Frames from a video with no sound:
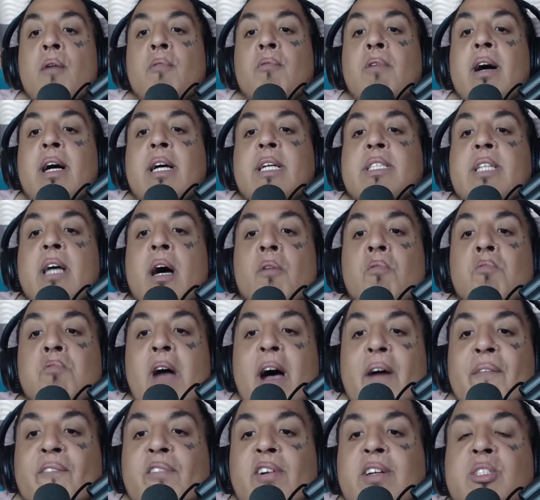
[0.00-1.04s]
was a
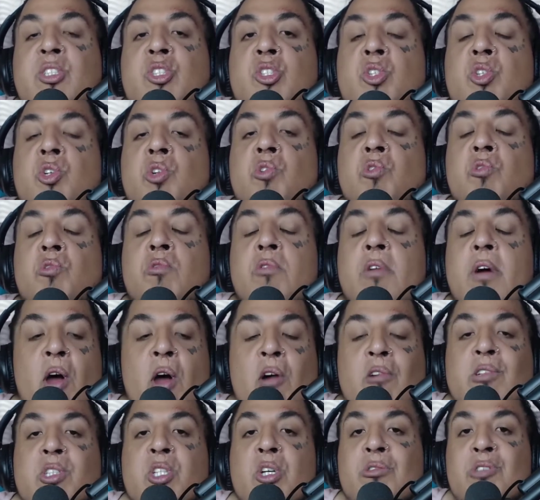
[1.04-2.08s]
reference to
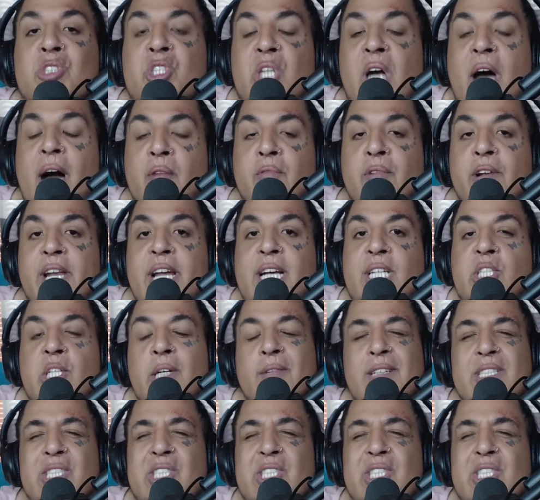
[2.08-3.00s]
Naruto's chakra nature,